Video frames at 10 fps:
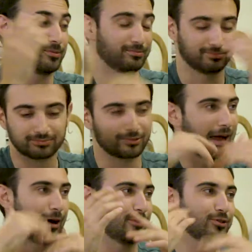Or
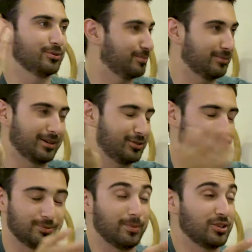however
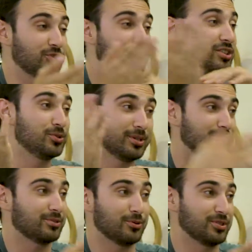much you're gonna do
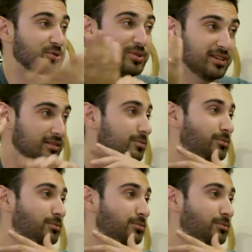it, so once a week.